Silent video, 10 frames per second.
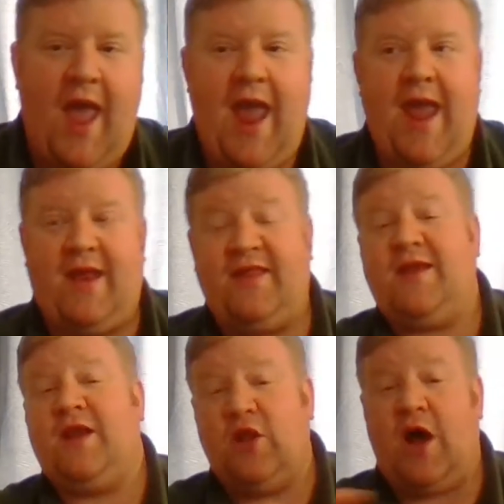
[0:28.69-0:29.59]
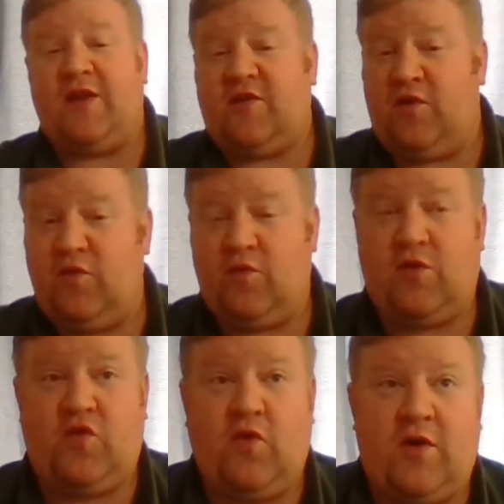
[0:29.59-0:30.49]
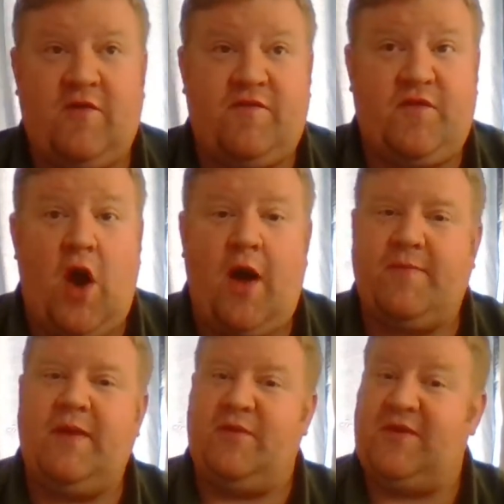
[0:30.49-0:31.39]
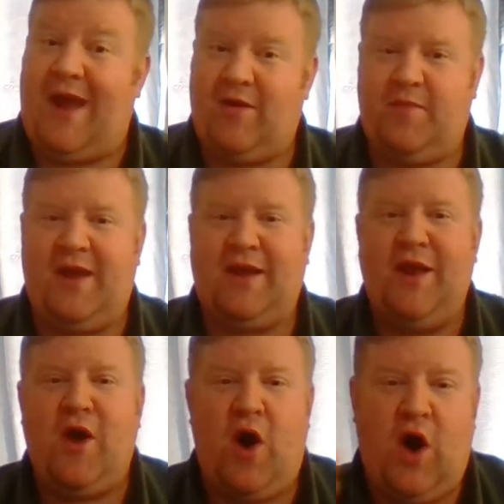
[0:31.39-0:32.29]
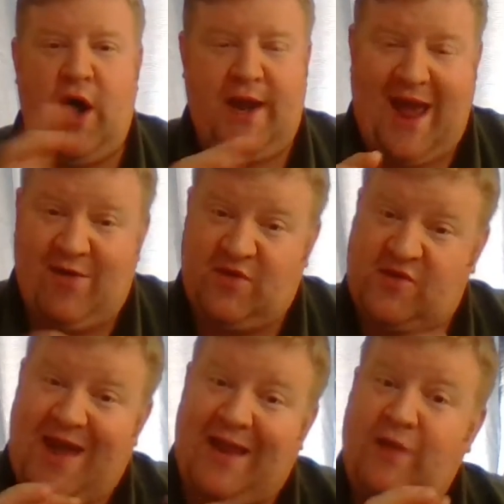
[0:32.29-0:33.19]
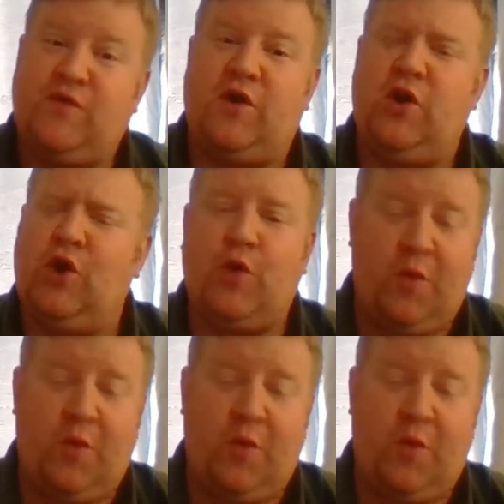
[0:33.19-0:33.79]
And I think it did a lot to sort of calm people down a bit on how the stat lines are going to look.